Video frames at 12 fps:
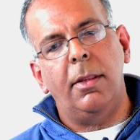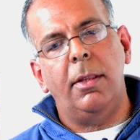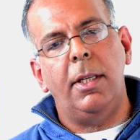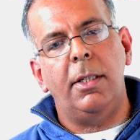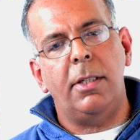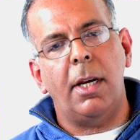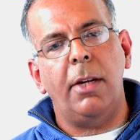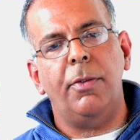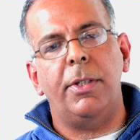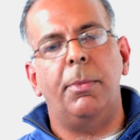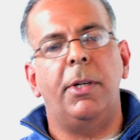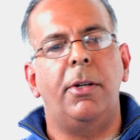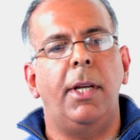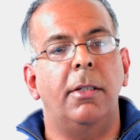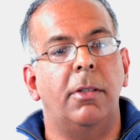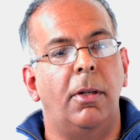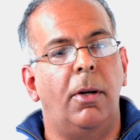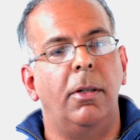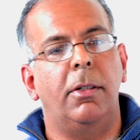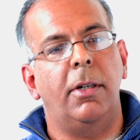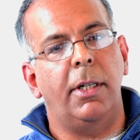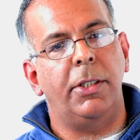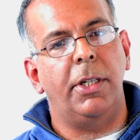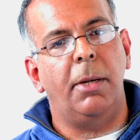the study of symmetry has a long
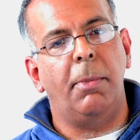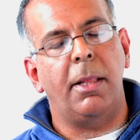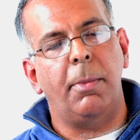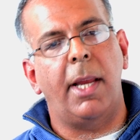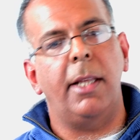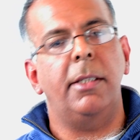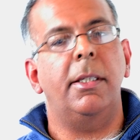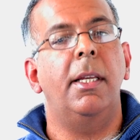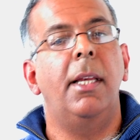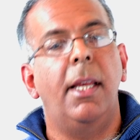tradition in mathematics,